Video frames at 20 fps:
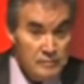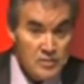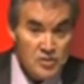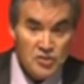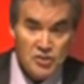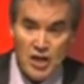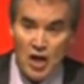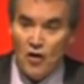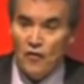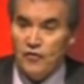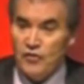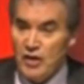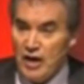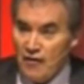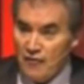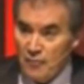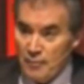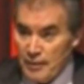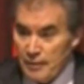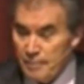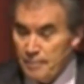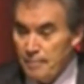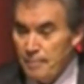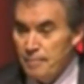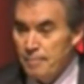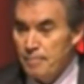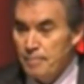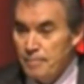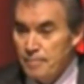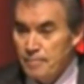Self-government.
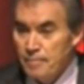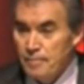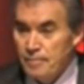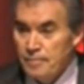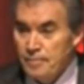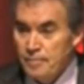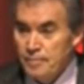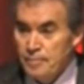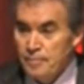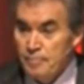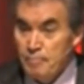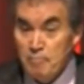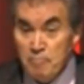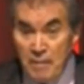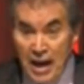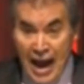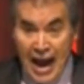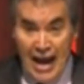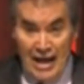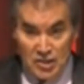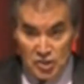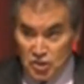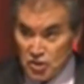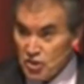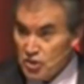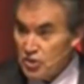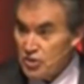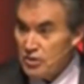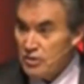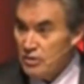
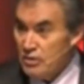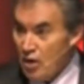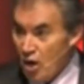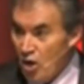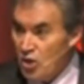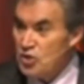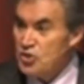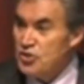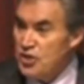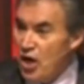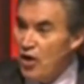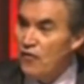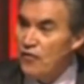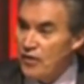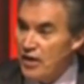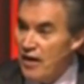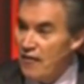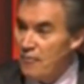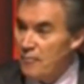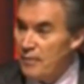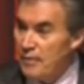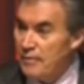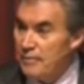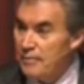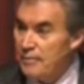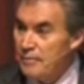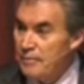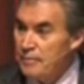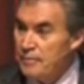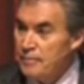Masks are self-government.
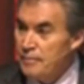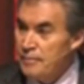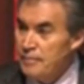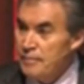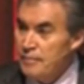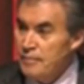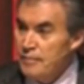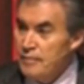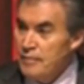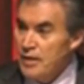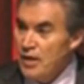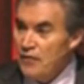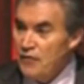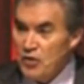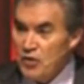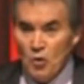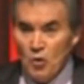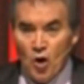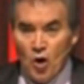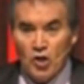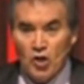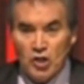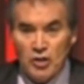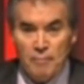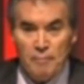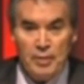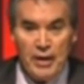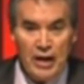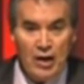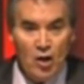If you are
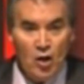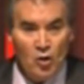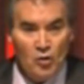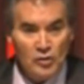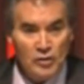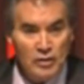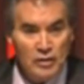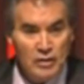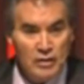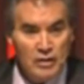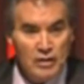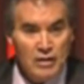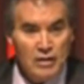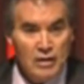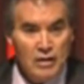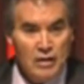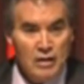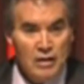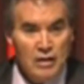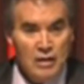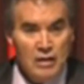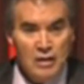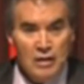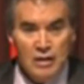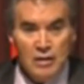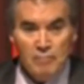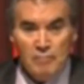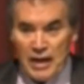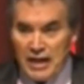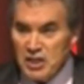compelled,
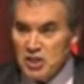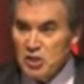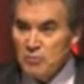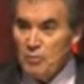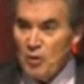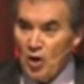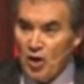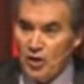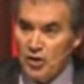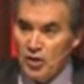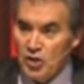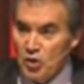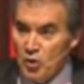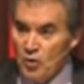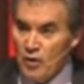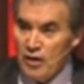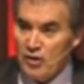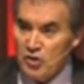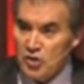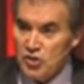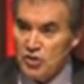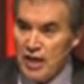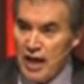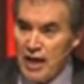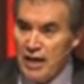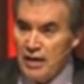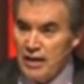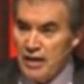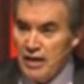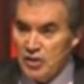based upon your
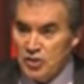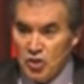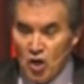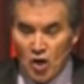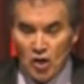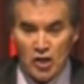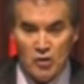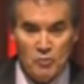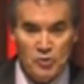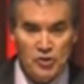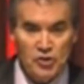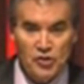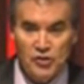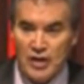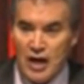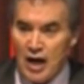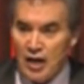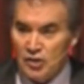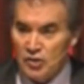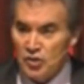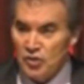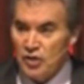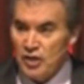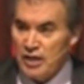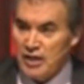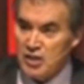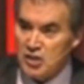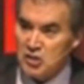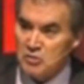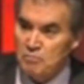understanding and talking with your doctor, that
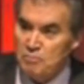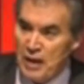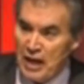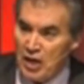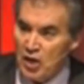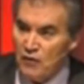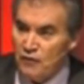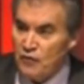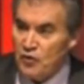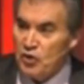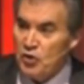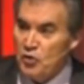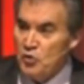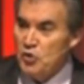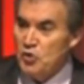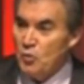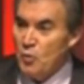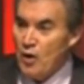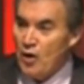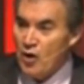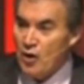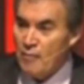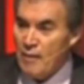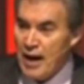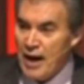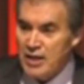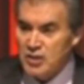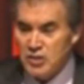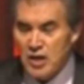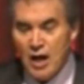it is better for you to wear a
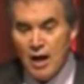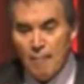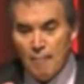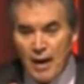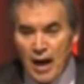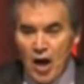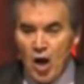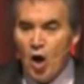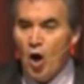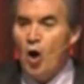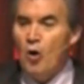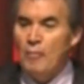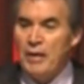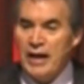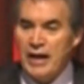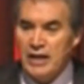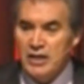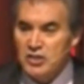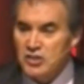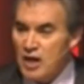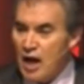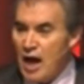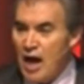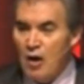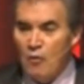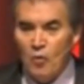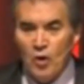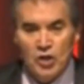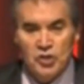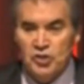mask, by all means, I
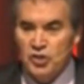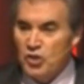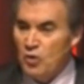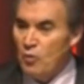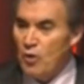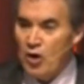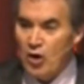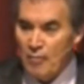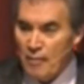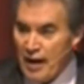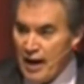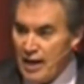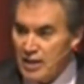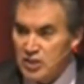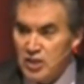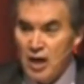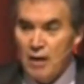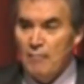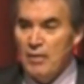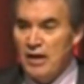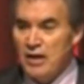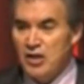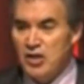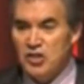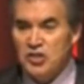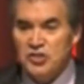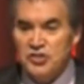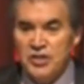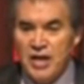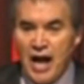want you to wear a mask. But it
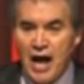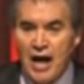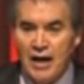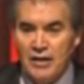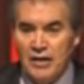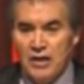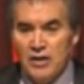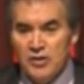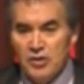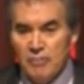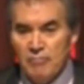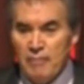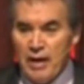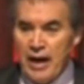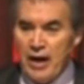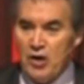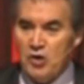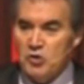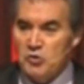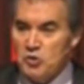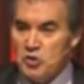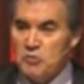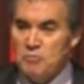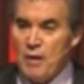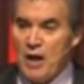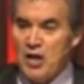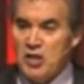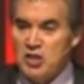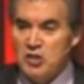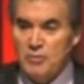is not the mayor's
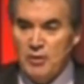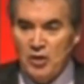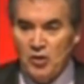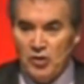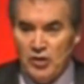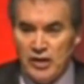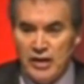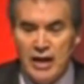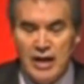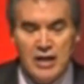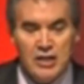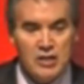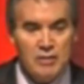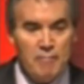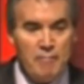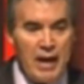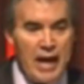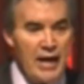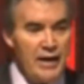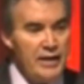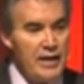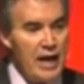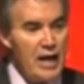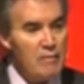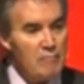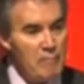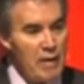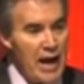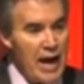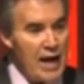responsibility to
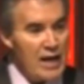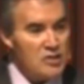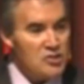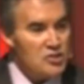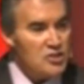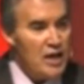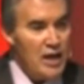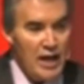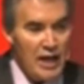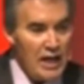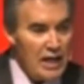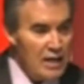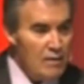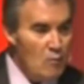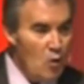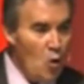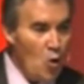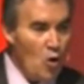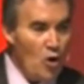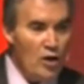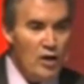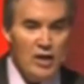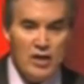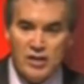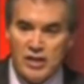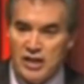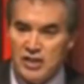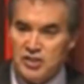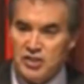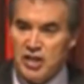mandate masks any more
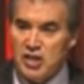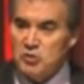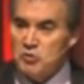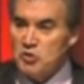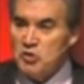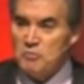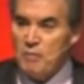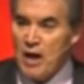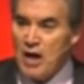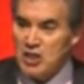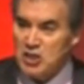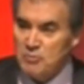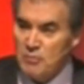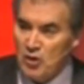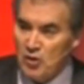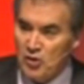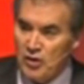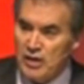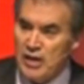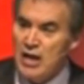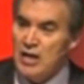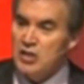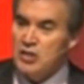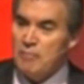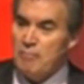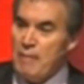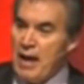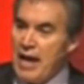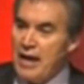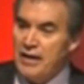than it's his responsibility to
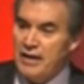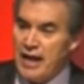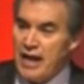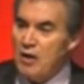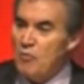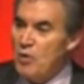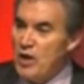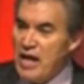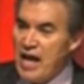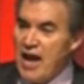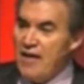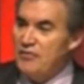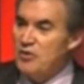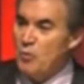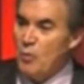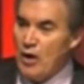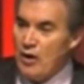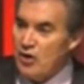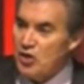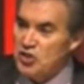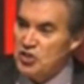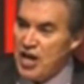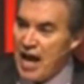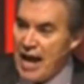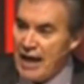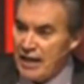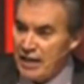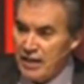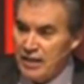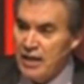mandate we have to wear a
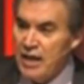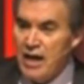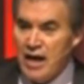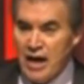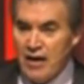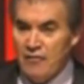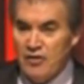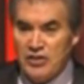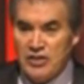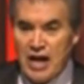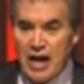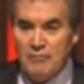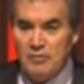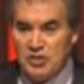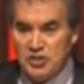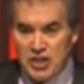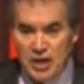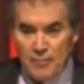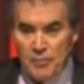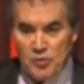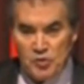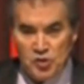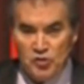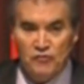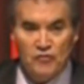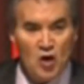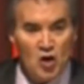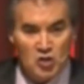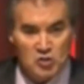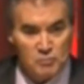jacket every time the temperature
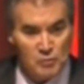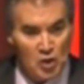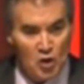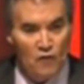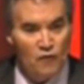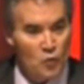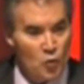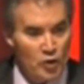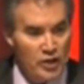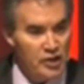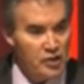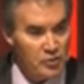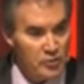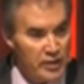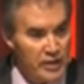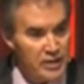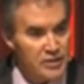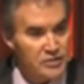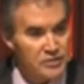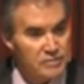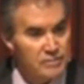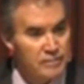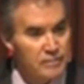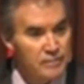falls below 40 degrees.